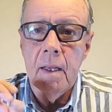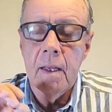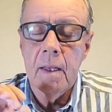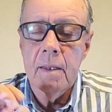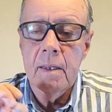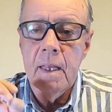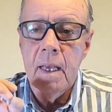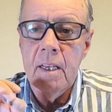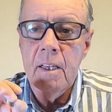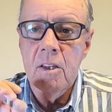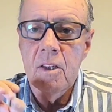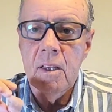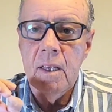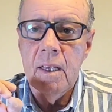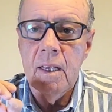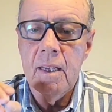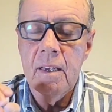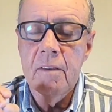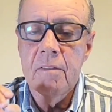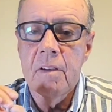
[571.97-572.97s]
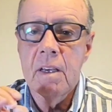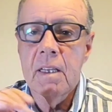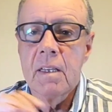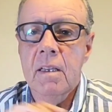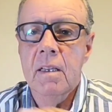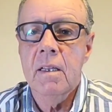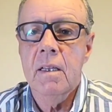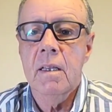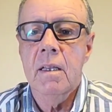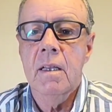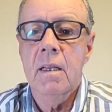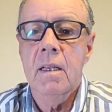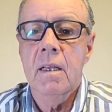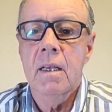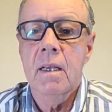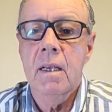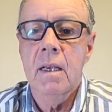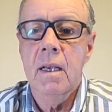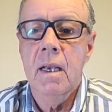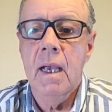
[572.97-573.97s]
they even
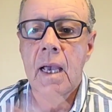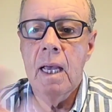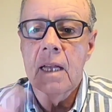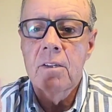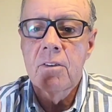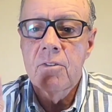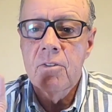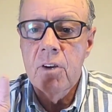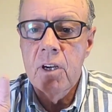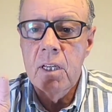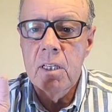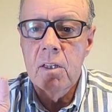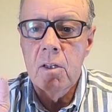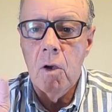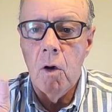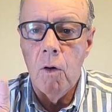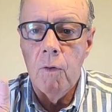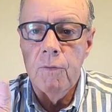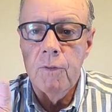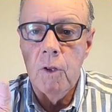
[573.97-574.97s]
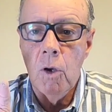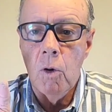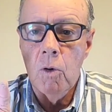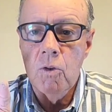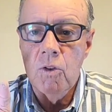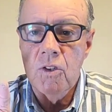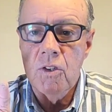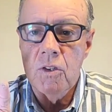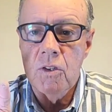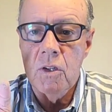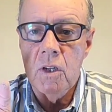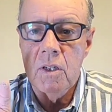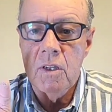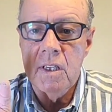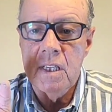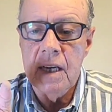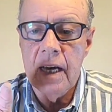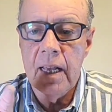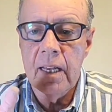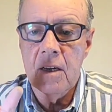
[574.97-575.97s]
got rid of those
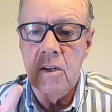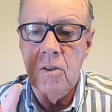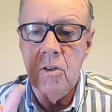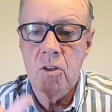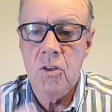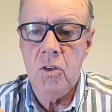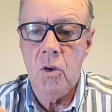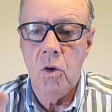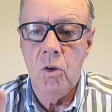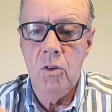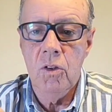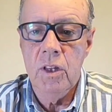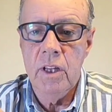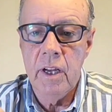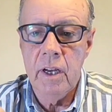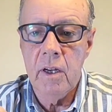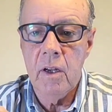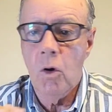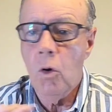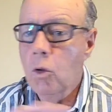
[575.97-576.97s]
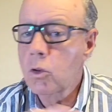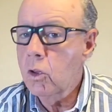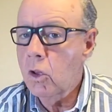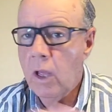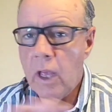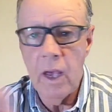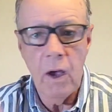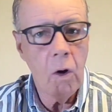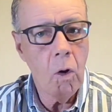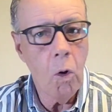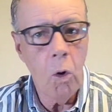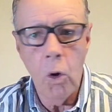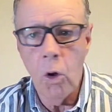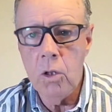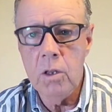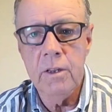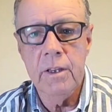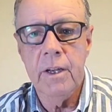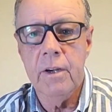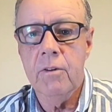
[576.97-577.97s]
channels on
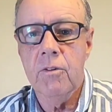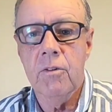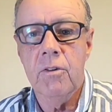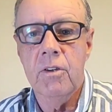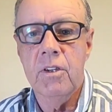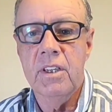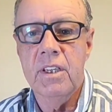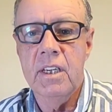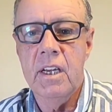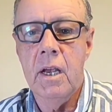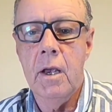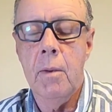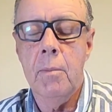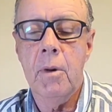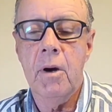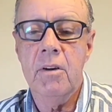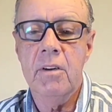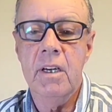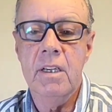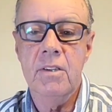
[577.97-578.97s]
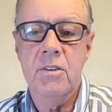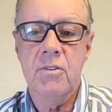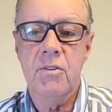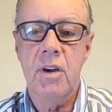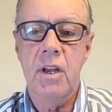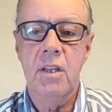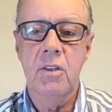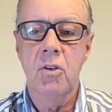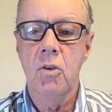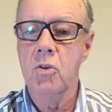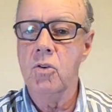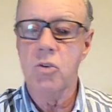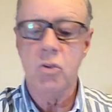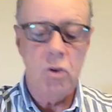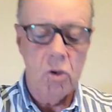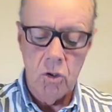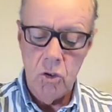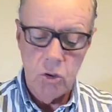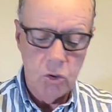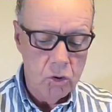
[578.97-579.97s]
all the GMRS radios.
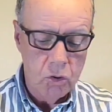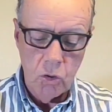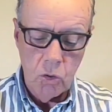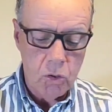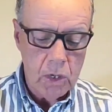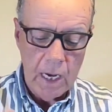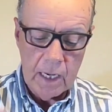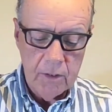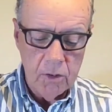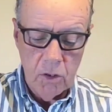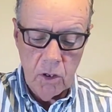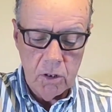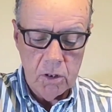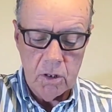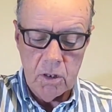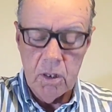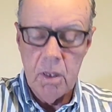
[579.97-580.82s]
You cannot